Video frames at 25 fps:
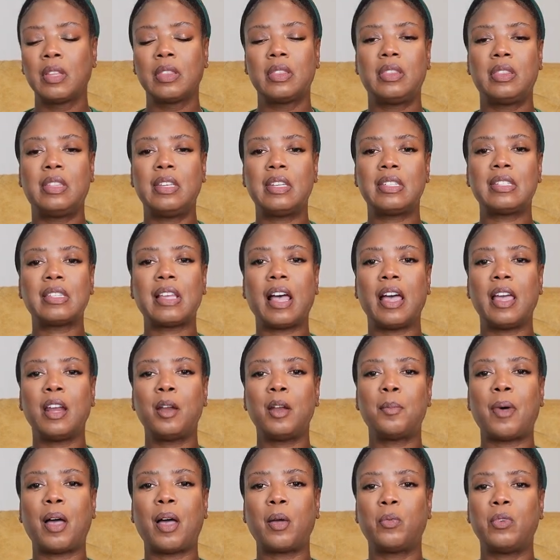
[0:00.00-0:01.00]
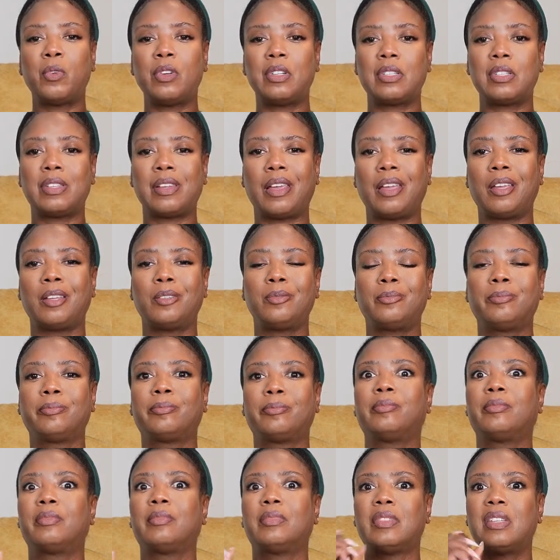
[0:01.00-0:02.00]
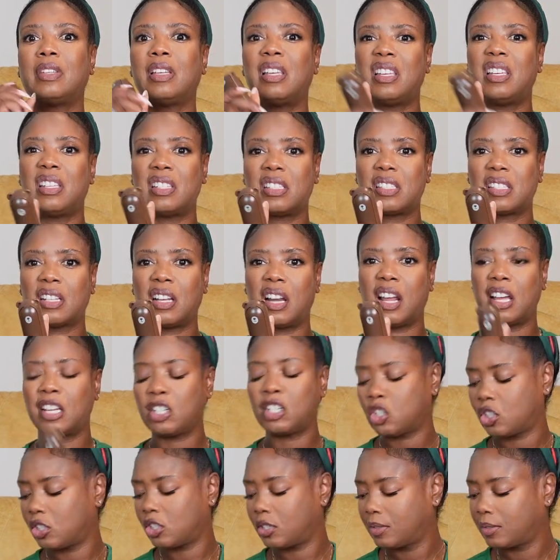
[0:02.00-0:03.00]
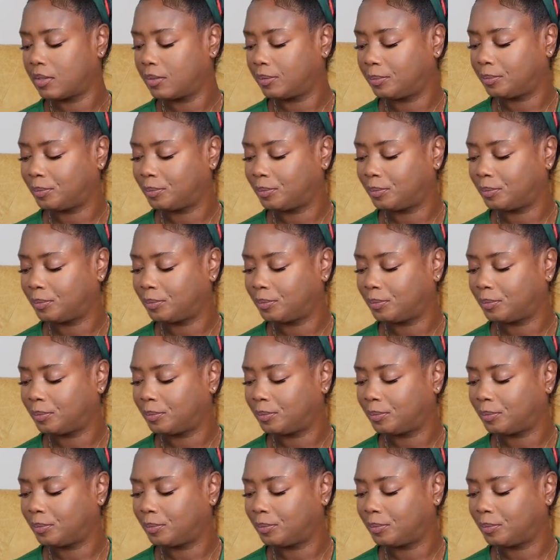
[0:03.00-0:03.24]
this item, I would say, is clutch.